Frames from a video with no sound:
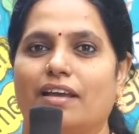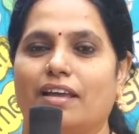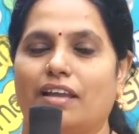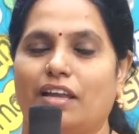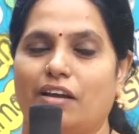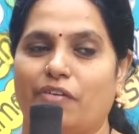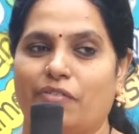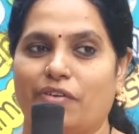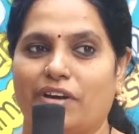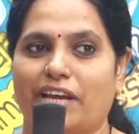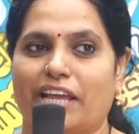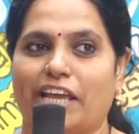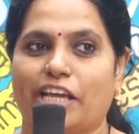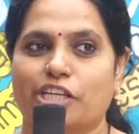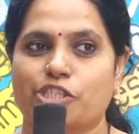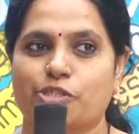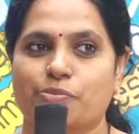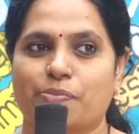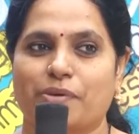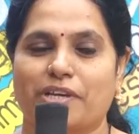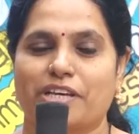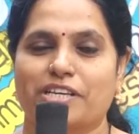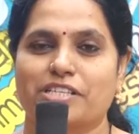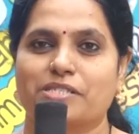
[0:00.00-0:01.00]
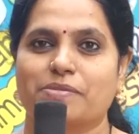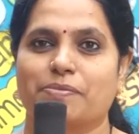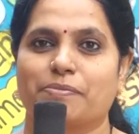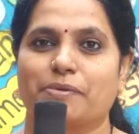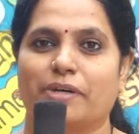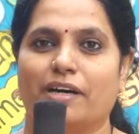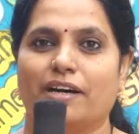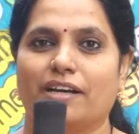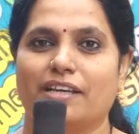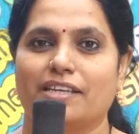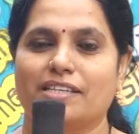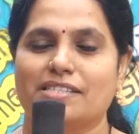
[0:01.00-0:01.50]
in our AHPS
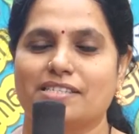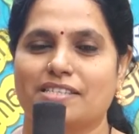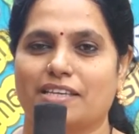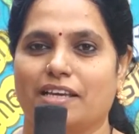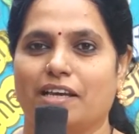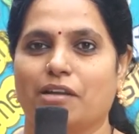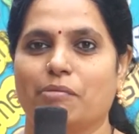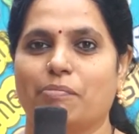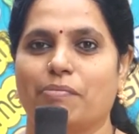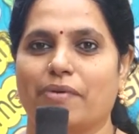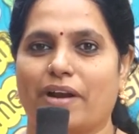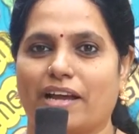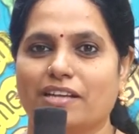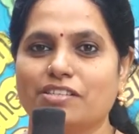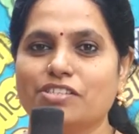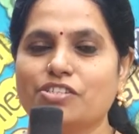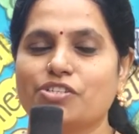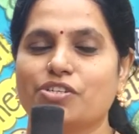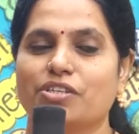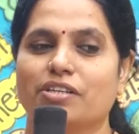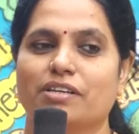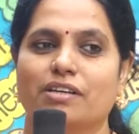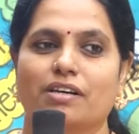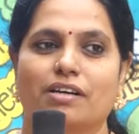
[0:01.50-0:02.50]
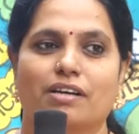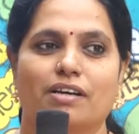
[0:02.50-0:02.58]
ECL branch.